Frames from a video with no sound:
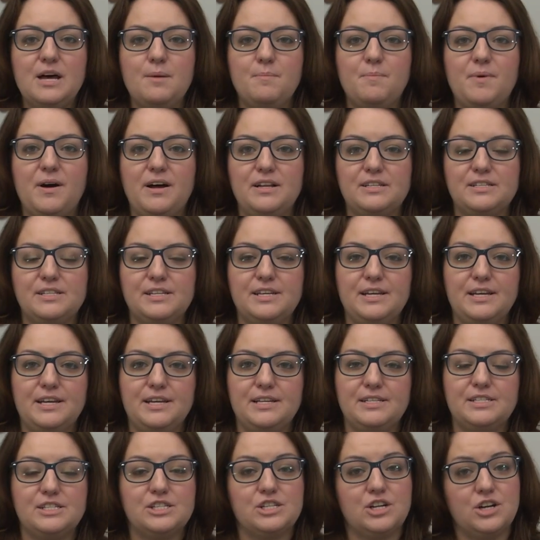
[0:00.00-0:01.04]
but
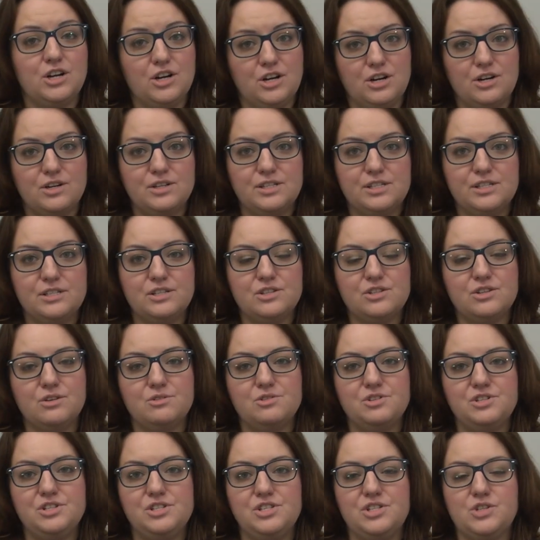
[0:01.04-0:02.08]
it's cursed. So
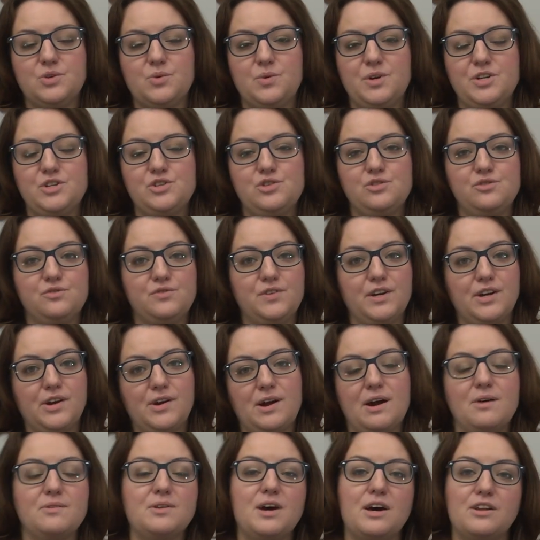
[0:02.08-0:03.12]
she's going to figure
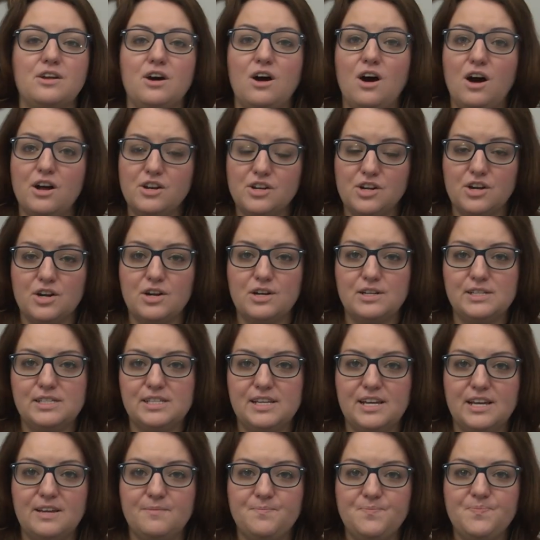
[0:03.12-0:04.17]
out how to uncurse
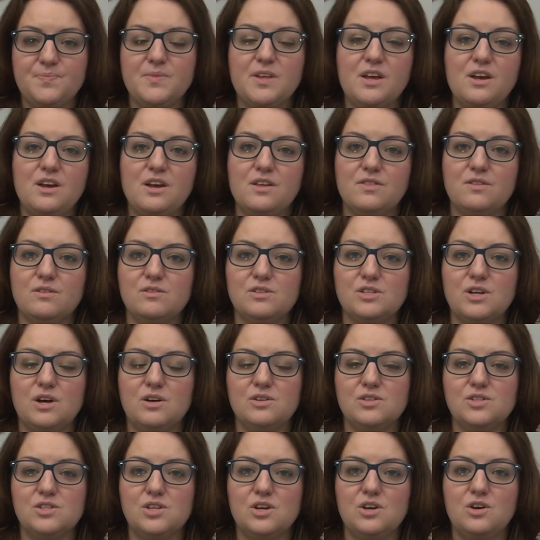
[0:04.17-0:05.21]
it. There's
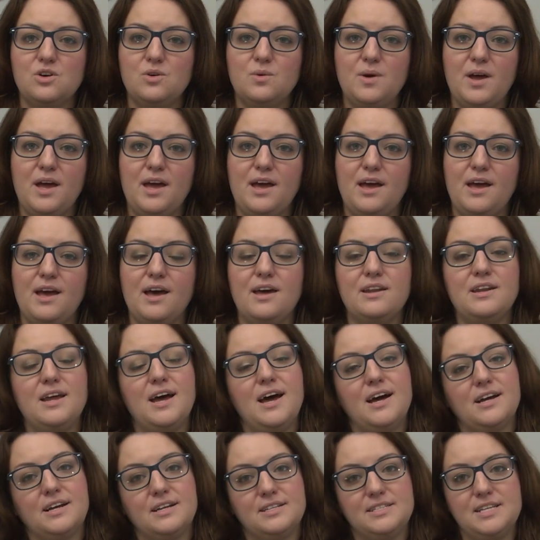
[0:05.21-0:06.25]
also an
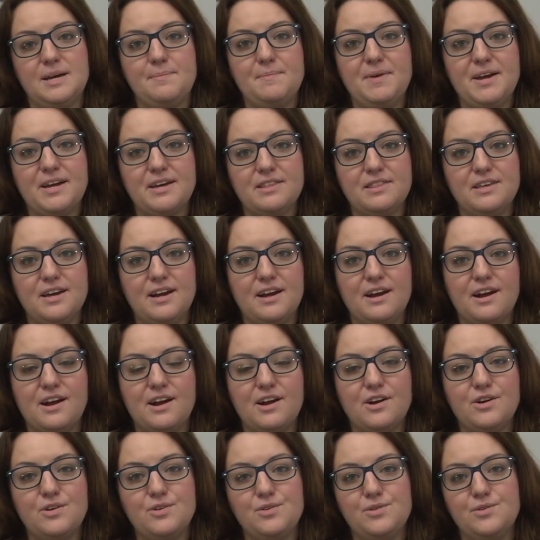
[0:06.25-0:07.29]
academic
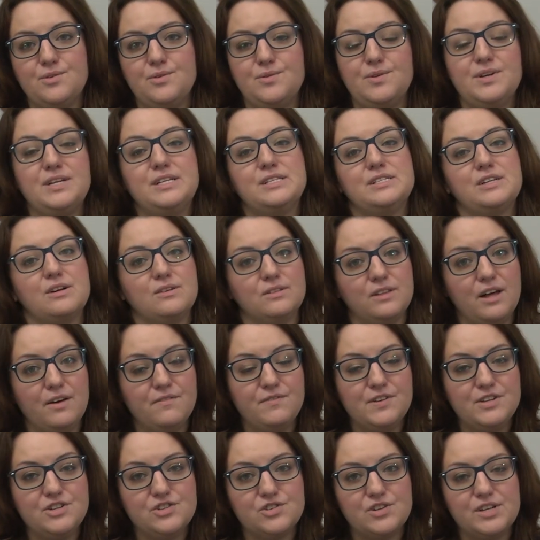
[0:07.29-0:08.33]
there who is our
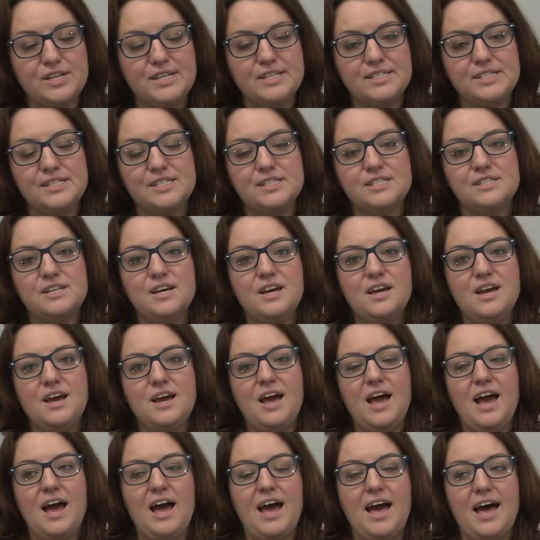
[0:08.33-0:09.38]
love interest.
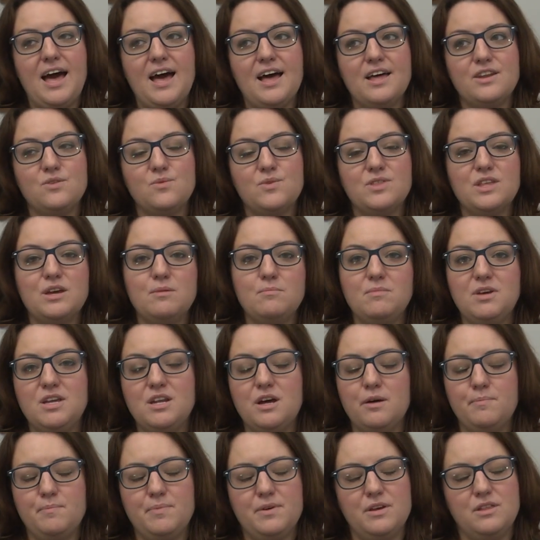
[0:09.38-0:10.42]
And when they meet
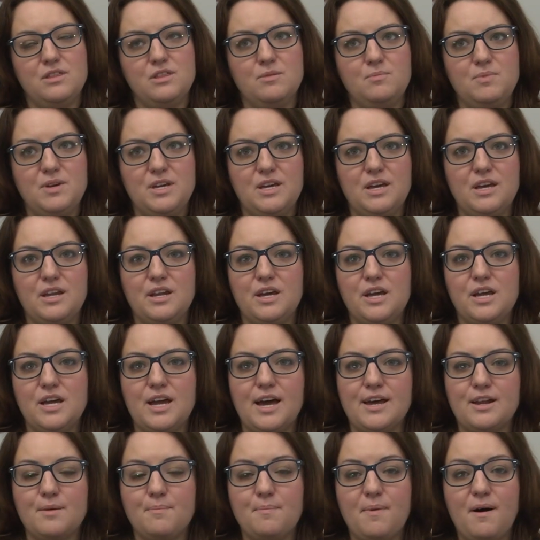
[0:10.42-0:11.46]
up in the beginning
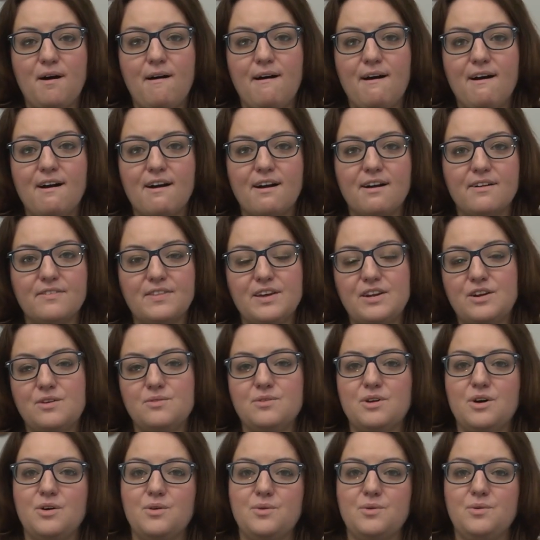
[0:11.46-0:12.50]
at a bar, they
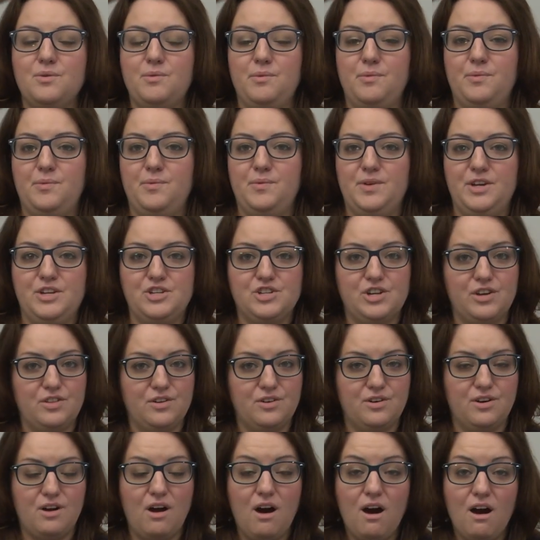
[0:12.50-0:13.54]
don't know who each
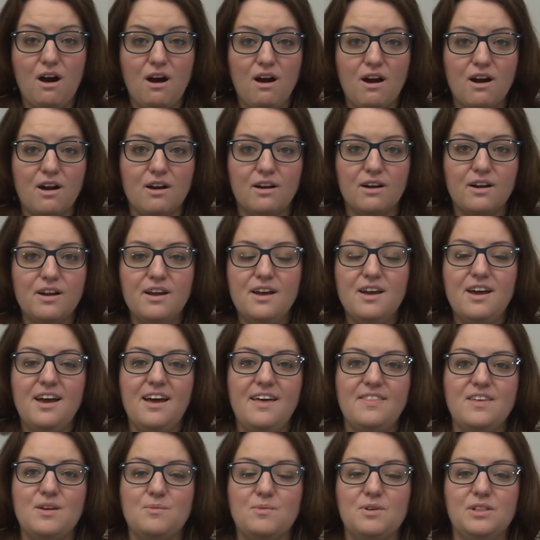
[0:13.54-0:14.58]
other are.
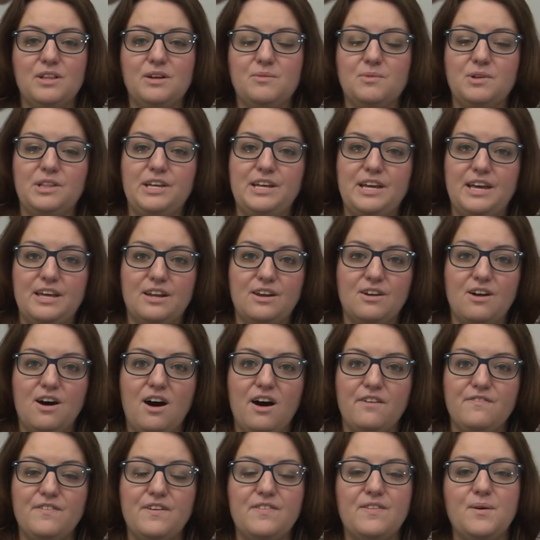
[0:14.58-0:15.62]
They really, really hit it
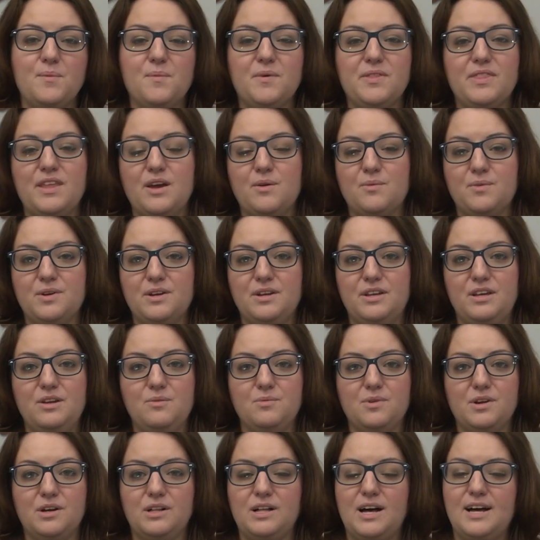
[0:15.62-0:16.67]
off. And then when he
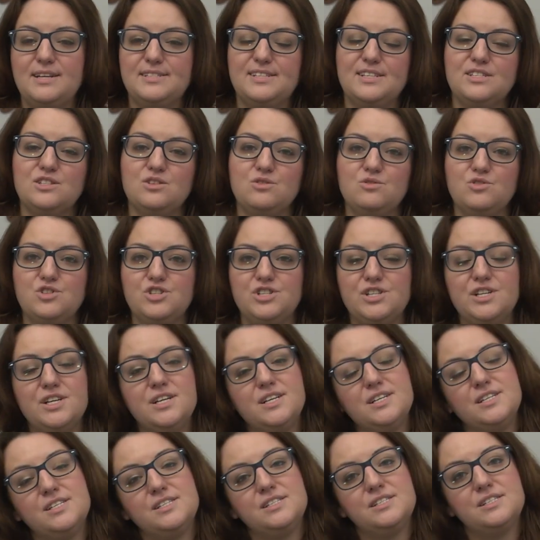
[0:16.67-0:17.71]
realizes who she
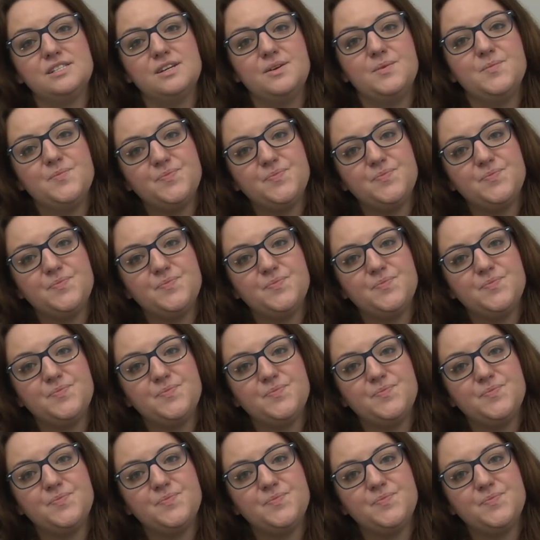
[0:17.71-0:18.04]
is,